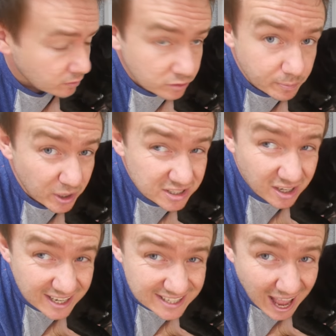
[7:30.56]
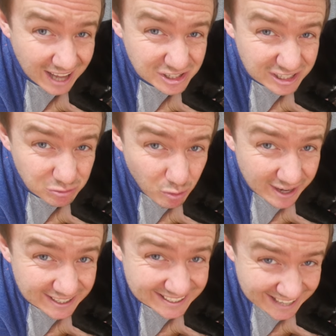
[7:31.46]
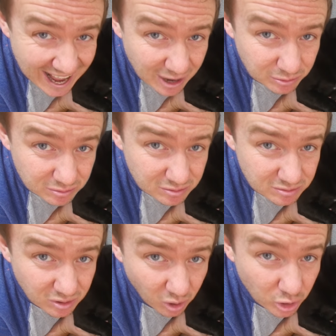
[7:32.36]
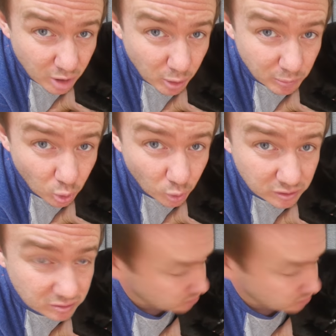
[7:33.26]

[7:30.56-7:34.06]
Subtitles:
The butter is actually raining down on our popcorn.